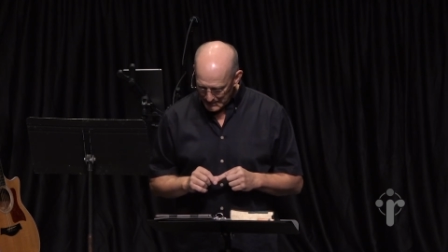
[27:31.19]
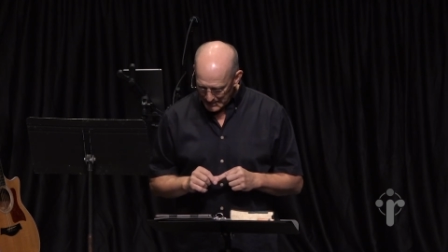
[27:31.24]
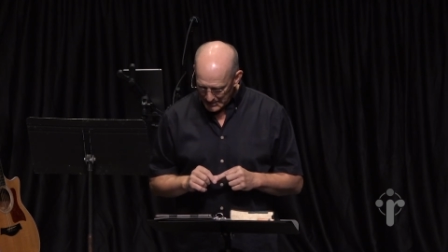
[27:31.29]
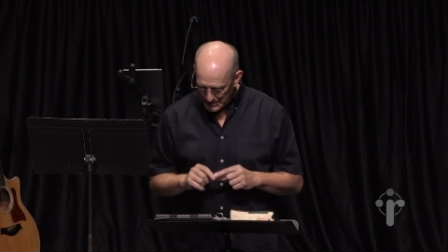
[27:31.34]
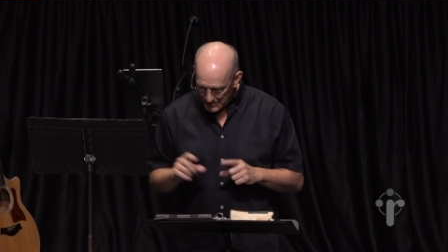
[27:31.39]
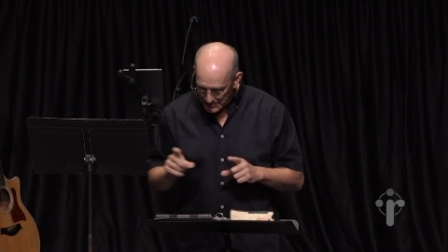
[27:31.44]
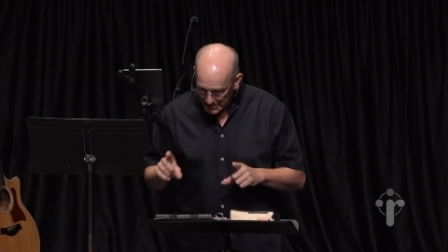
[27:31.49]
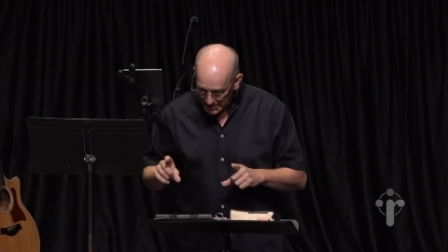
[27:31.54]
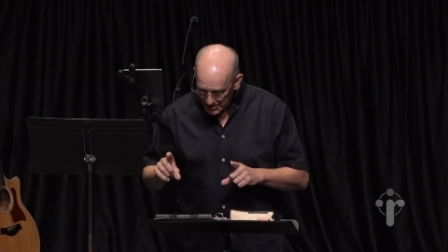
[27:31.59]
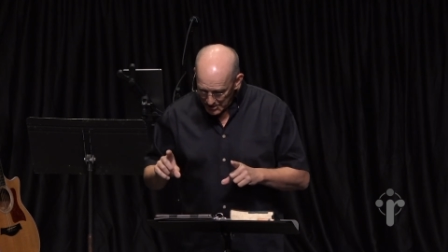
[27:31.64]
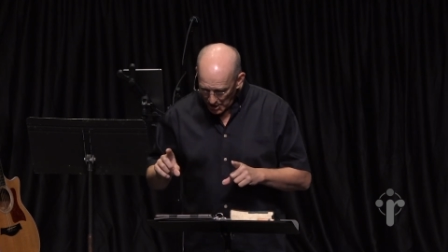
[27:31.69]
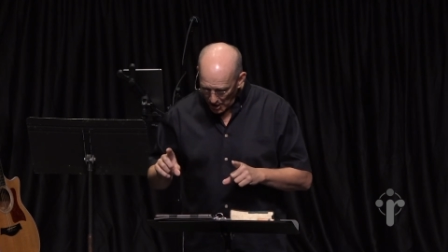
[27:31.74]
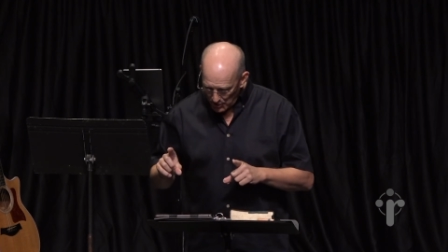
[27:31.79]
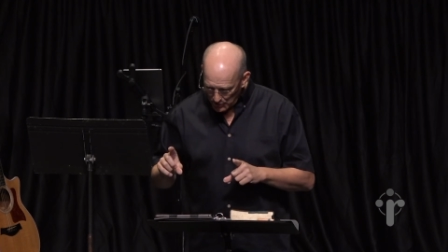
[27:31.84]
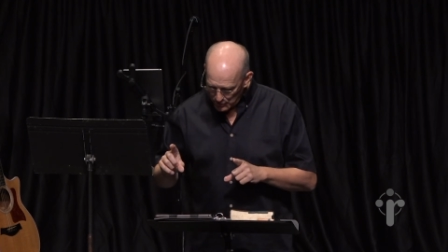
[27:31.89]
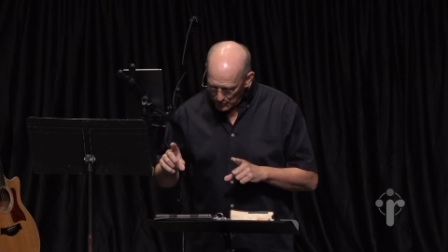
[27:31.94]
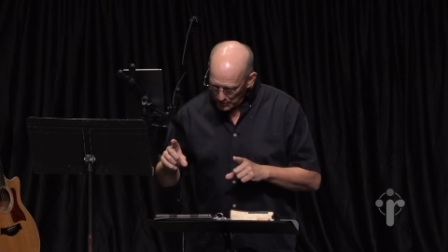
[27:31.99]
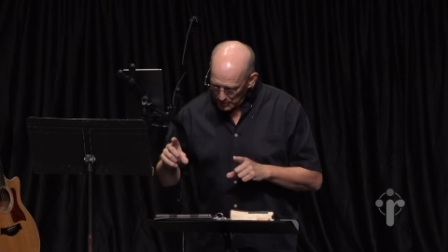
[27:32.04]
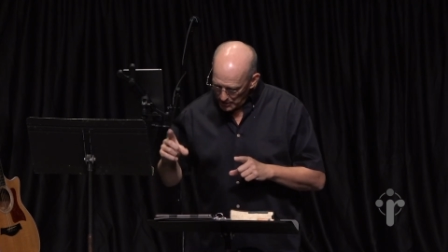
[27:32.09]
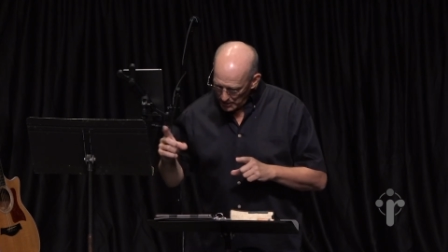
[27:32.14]
Does this
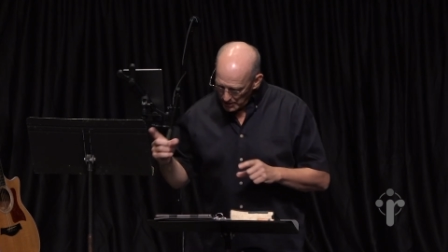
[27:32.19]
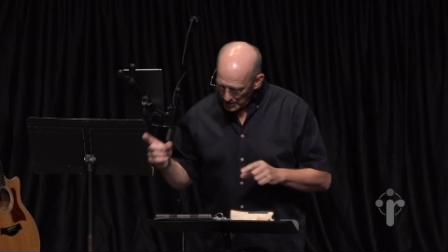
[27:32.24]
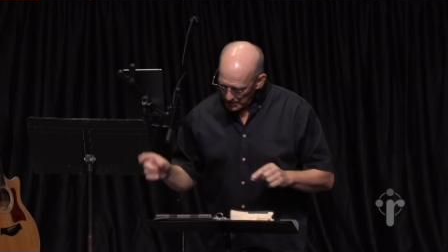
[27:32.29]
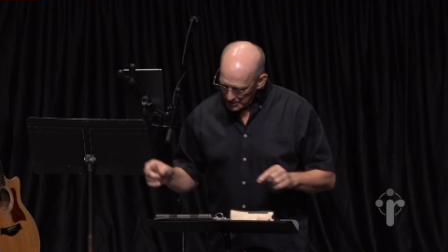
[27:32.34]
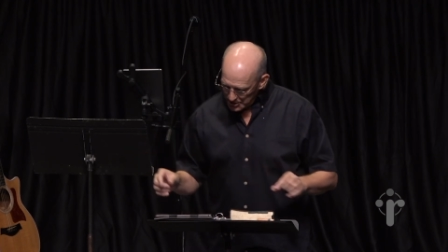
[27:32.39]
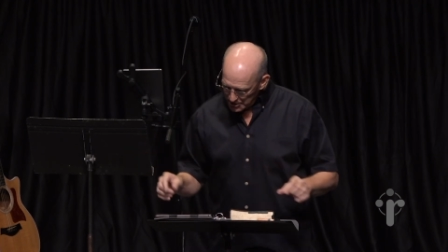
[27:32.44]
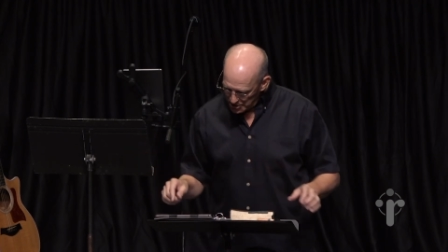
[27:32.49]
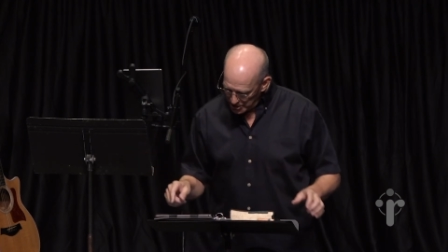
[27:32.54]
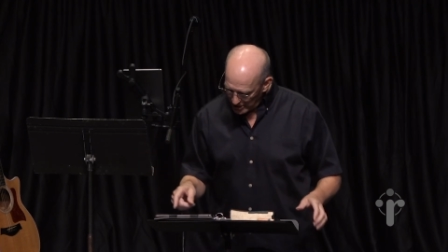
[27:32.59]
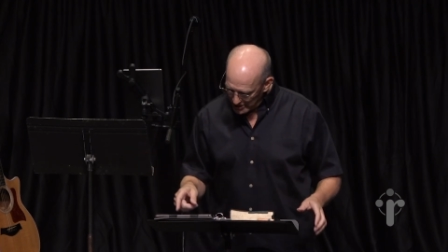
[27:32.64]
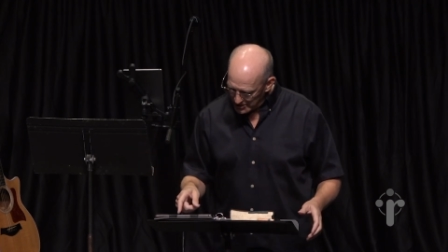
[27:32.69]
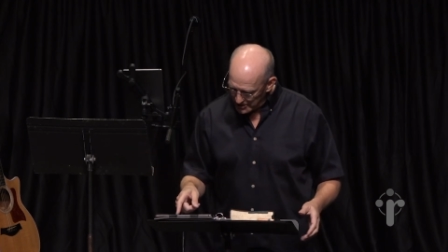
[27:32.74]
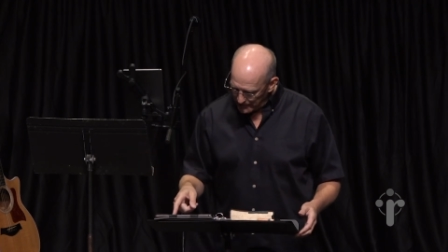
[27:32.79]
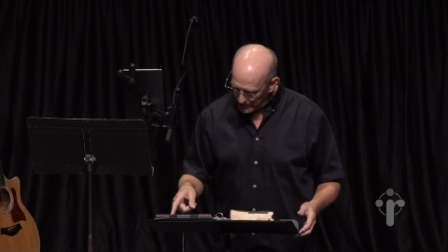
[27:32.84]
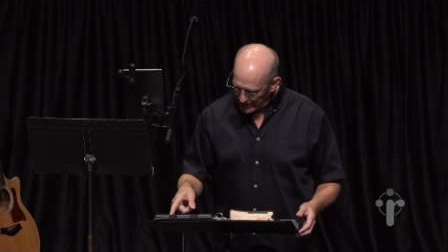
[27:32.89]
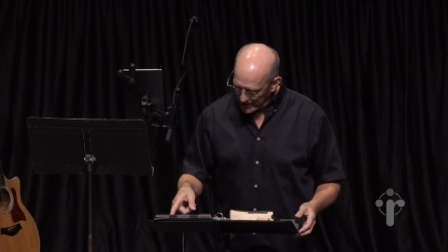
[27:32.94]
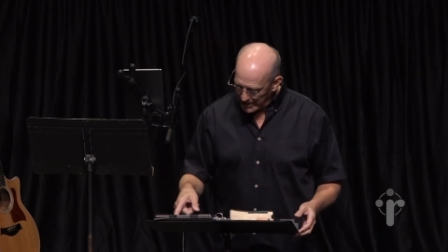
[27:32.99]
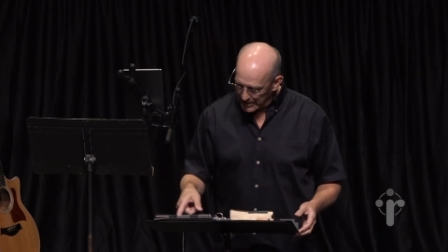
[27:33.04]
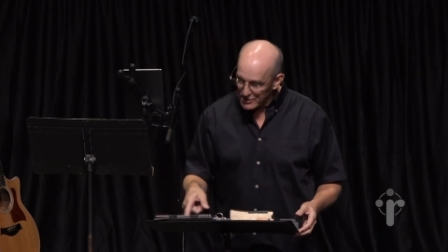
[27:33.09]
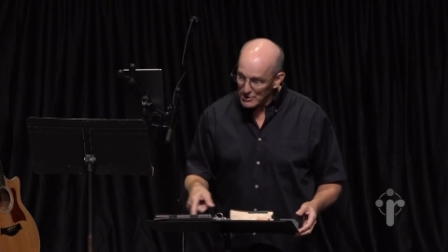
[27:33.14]
doctrine,
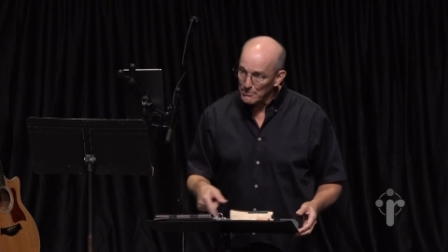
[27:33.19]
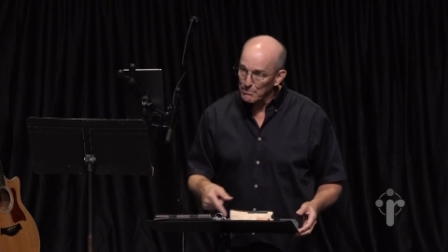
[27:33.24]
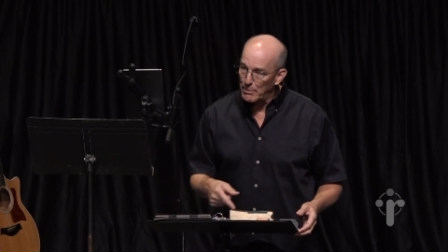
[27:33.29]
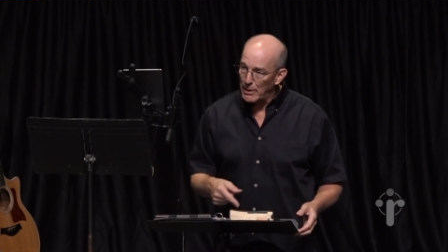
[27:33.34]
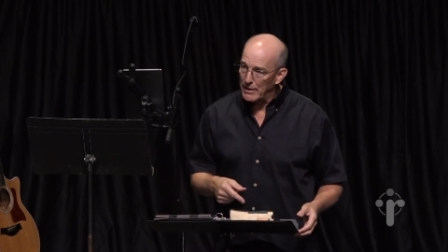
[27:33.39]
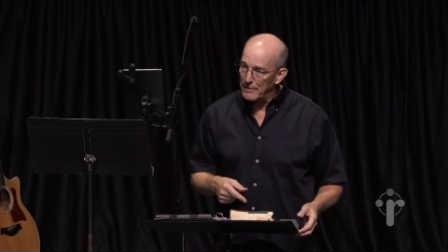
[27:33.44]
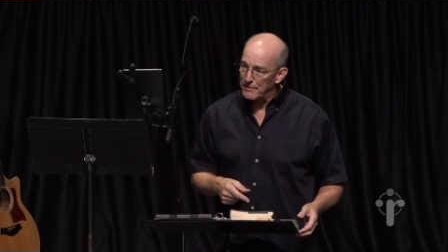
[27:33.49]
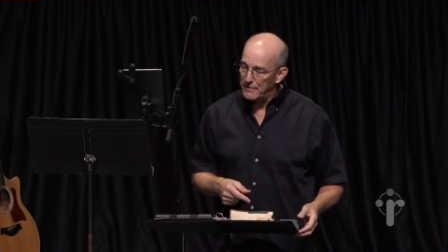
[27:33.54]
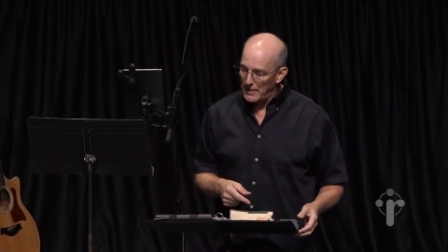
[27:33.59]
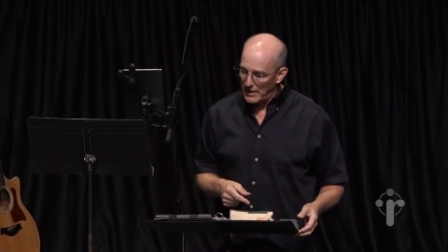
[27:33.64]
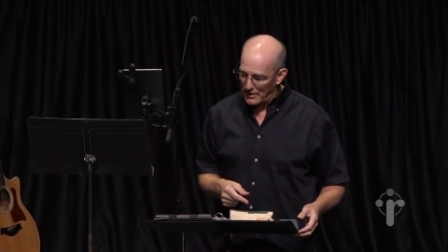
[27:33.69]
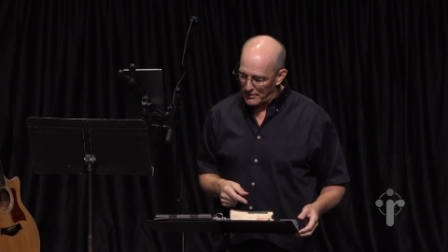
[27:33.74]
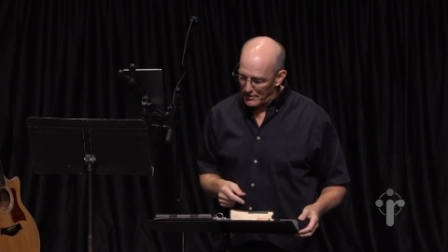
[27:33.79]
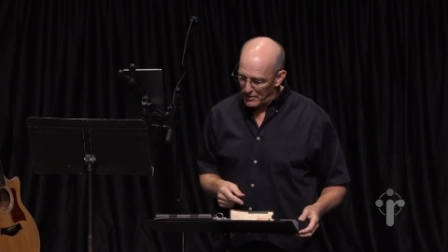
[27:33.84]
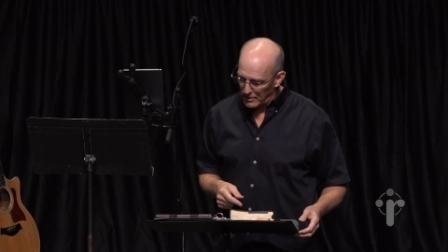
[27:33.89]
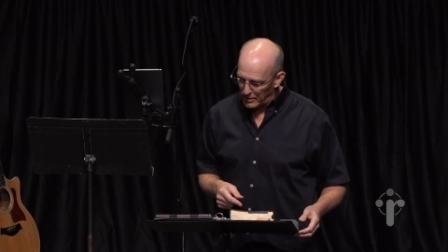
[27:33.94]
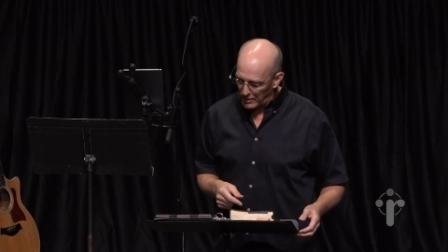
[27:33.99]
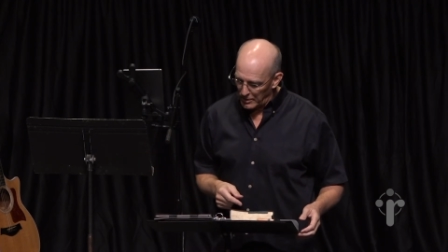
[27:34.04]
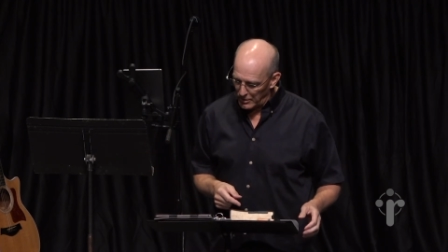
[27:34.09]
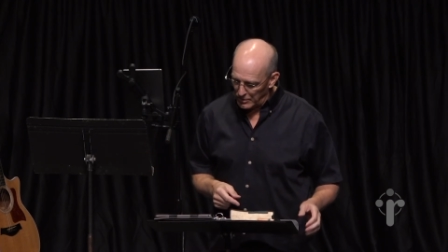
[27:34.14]
justification by faith
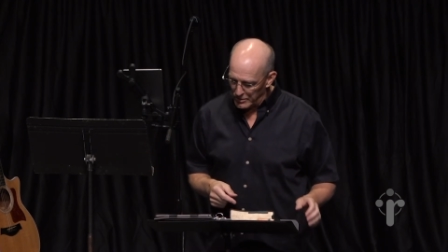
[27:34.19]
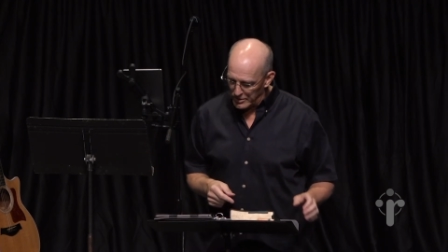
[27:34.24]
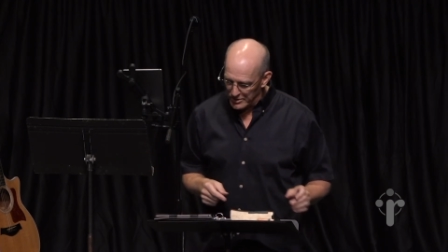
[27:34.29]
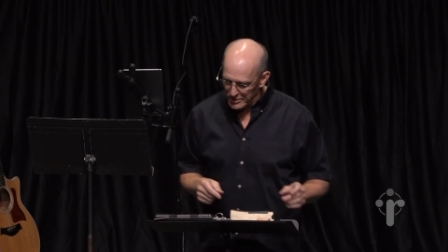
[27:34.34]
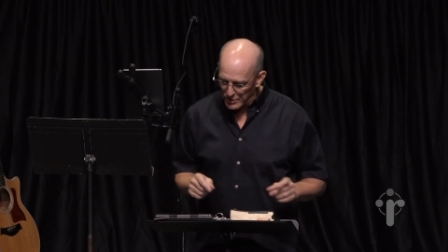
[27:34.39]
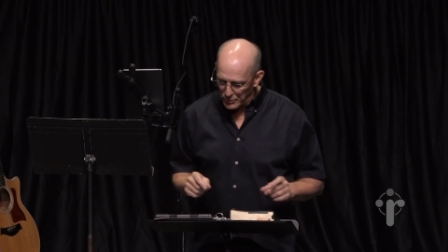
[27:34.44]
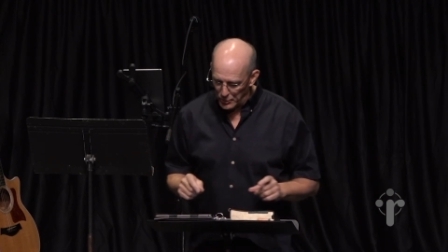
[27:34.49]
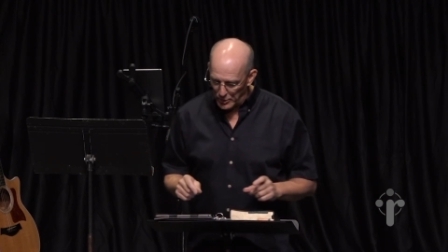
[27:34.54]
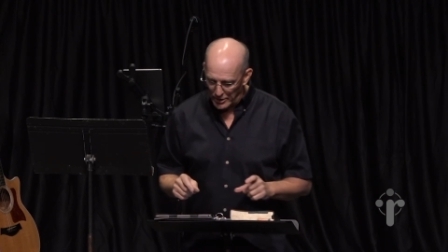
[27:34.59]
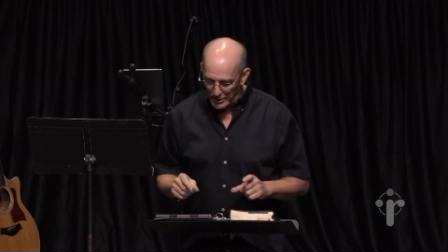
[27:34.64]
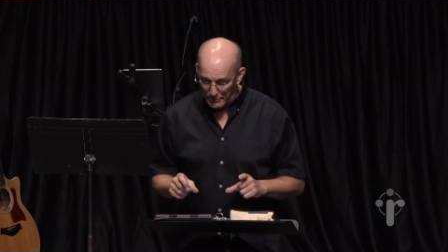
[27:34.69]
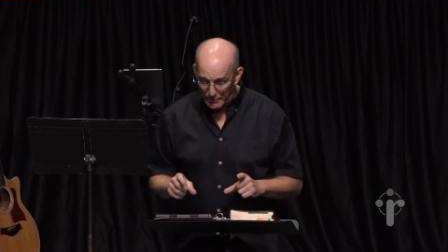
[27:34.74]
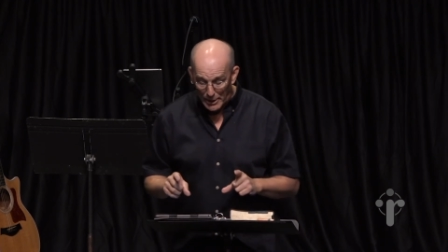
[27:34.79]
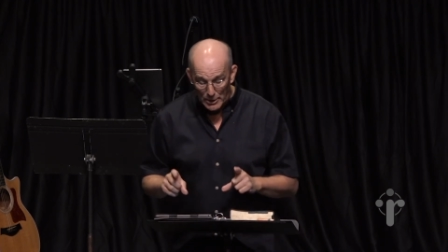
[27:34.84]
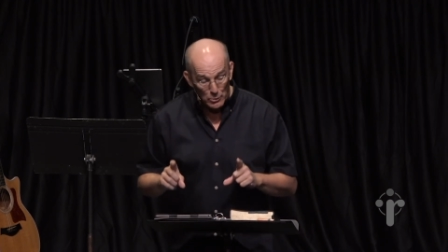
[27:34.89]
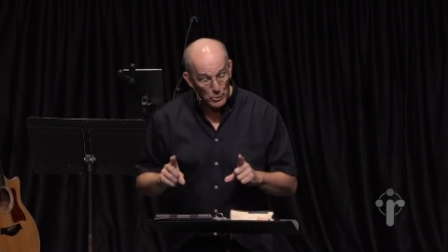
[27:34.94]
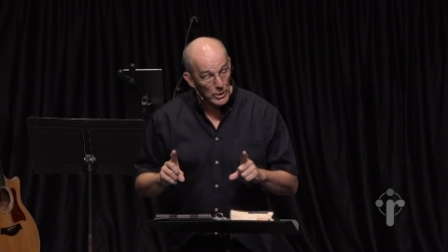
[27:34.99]
alone, does it really matter?